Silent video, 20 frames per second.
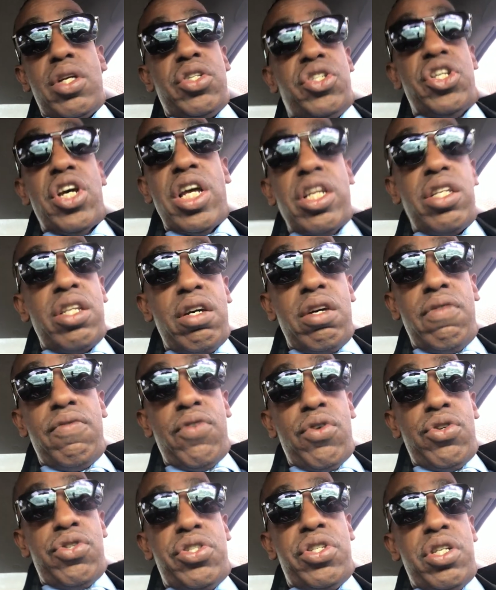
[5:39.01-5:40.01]
gender
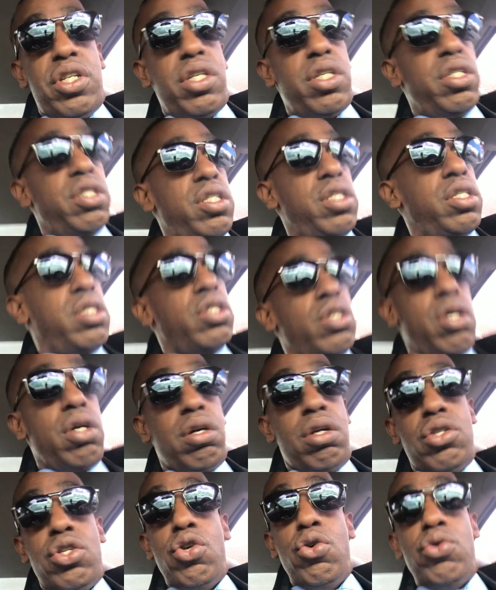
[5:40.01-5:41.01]
versus
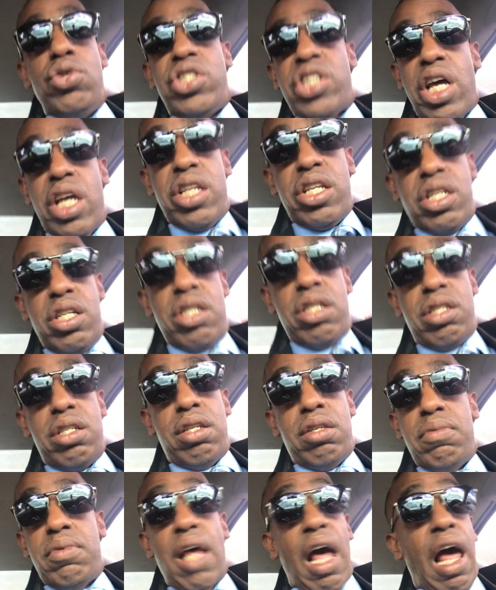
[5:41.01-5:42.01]
new genders,